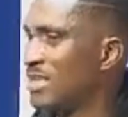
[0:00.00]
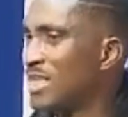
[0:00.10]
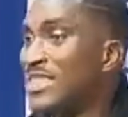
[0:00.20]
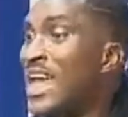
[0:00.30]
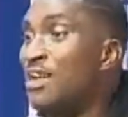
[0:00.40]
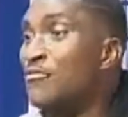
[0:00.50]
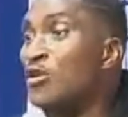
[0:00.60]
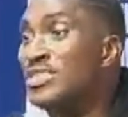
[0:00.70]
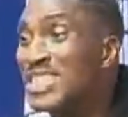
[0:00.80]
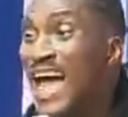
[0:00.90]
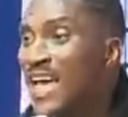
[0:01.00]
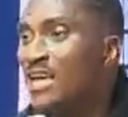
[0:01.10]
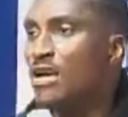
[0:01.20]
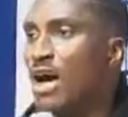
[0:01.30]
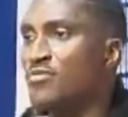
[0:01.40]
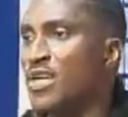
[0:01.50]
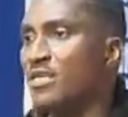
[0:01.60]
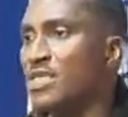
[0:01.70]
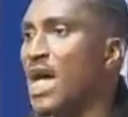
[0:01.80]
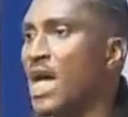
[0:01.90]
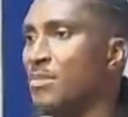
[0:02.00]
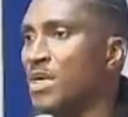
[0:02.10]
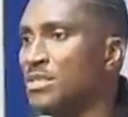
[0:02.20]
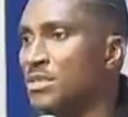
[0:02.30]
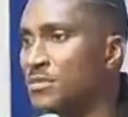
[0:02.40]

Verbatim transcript: They even die after retirement.